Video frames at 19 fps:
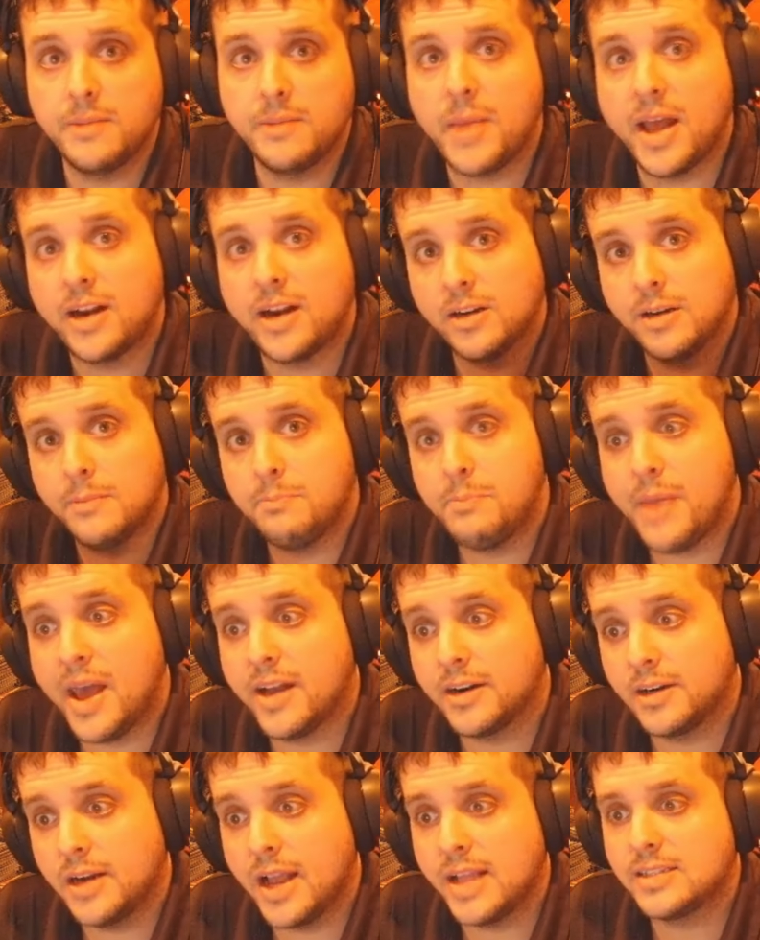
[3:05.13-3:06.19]
better and
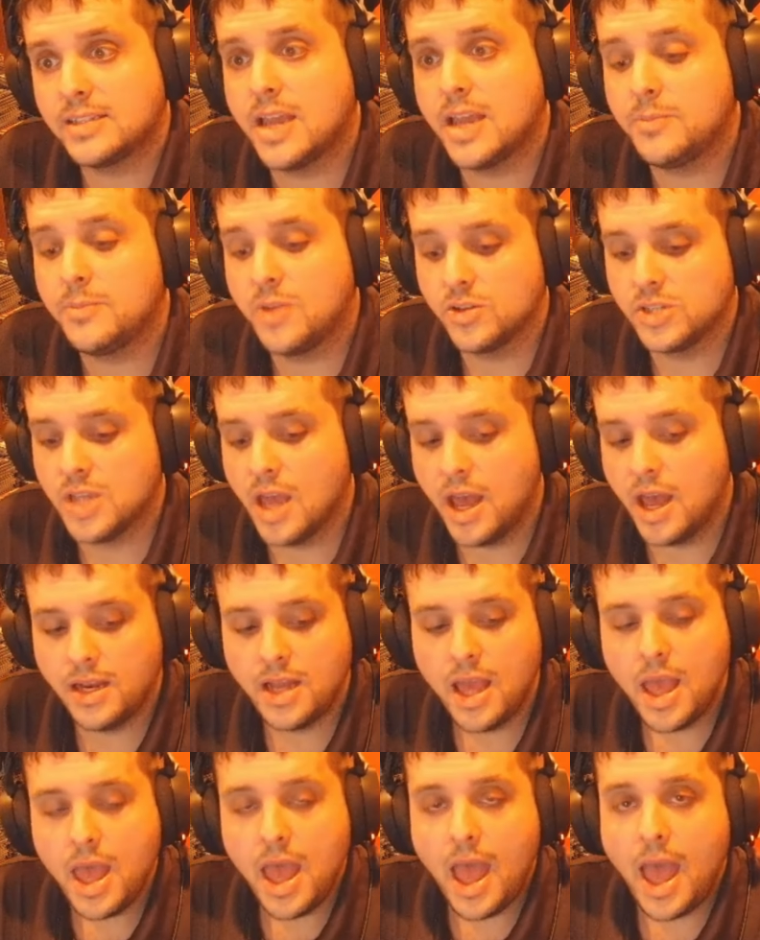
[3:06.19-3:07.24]
better as time goes on,
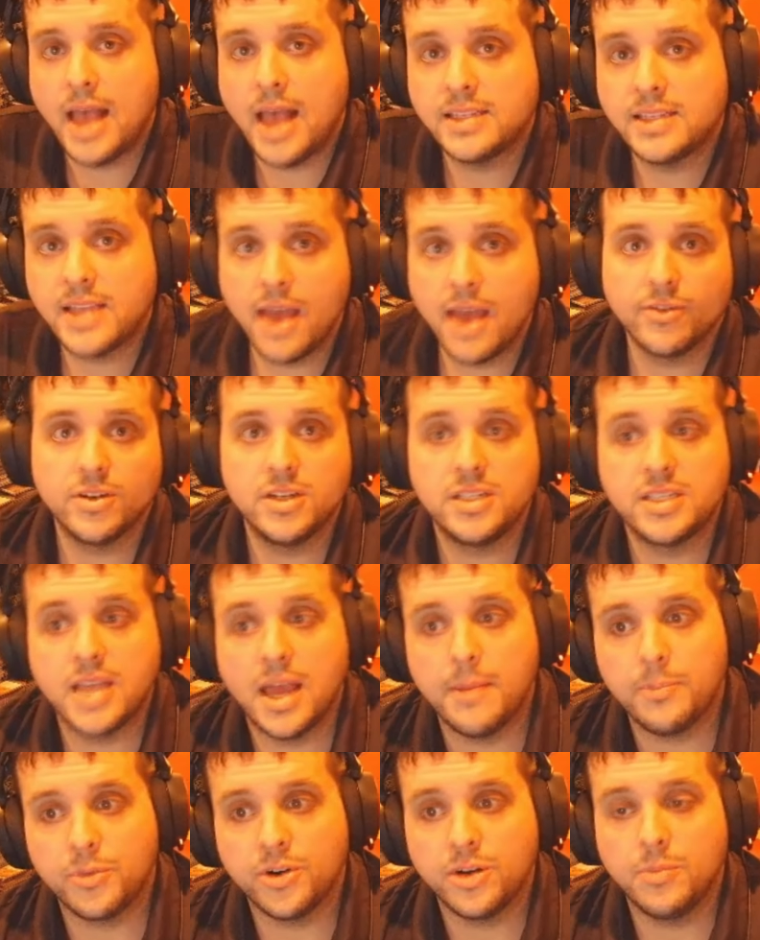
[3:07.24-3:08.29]
as every
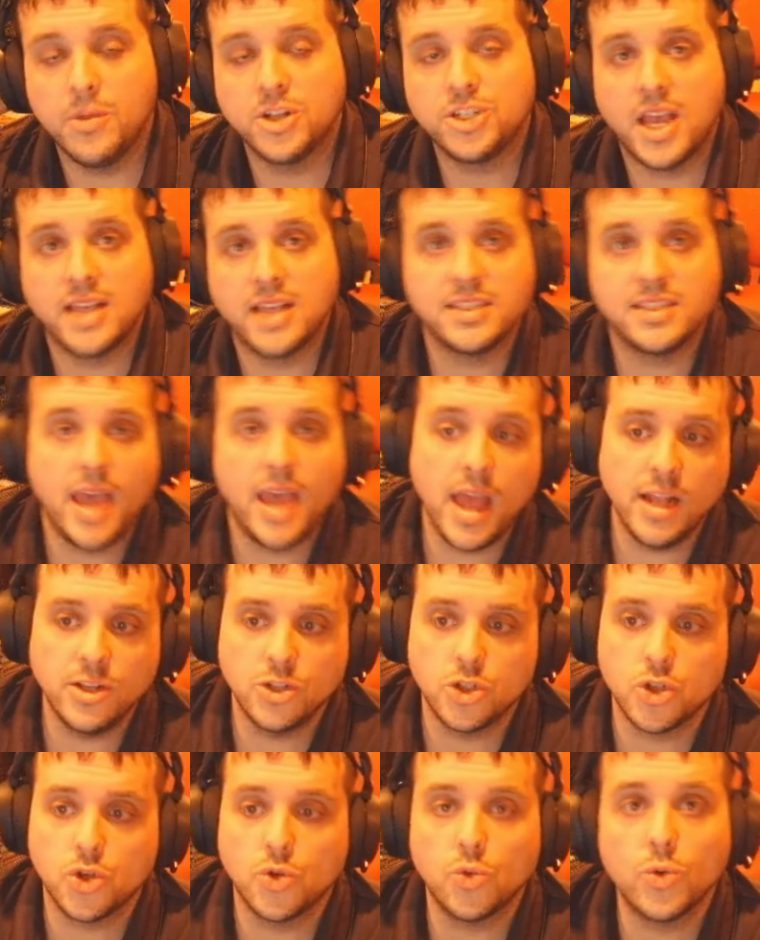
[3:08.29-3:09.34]
set pretty much has 10
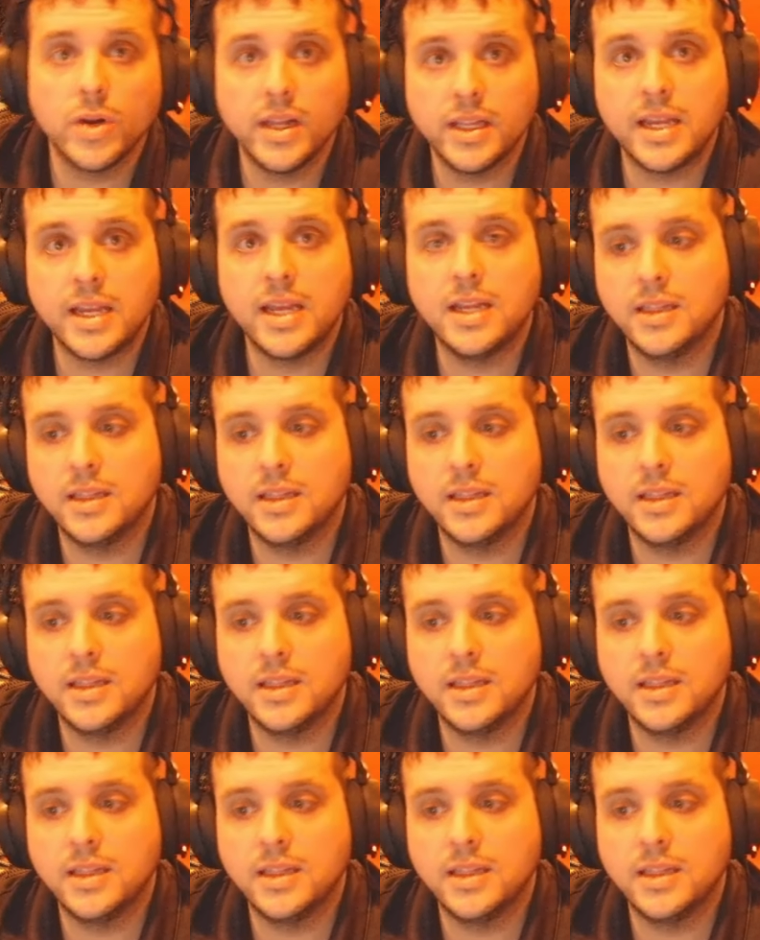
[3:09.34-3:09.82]
trillion